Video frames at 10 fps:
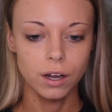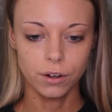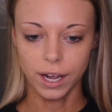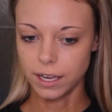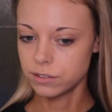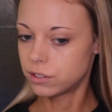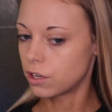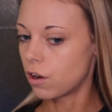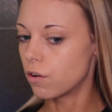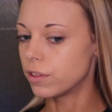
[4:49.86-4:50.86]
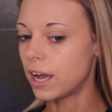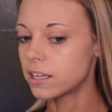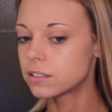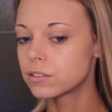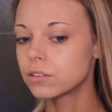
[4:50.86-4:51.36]
Okay, so
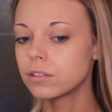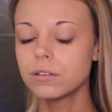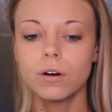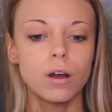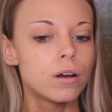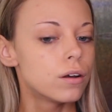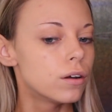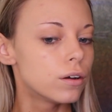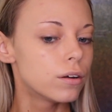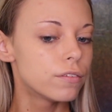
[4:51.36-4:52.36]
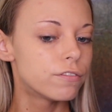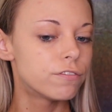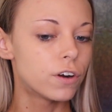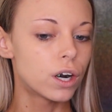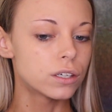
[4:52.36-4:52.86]
that's
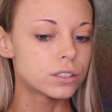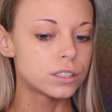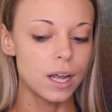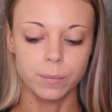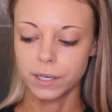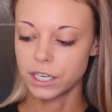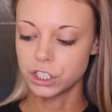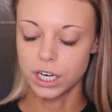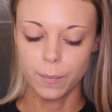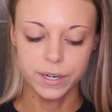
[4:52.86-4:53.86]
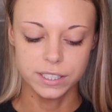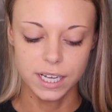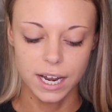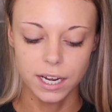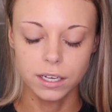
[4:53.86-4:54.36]
first application. I'm going to
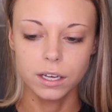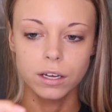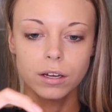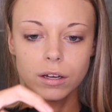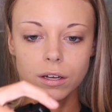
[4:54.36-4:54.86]
take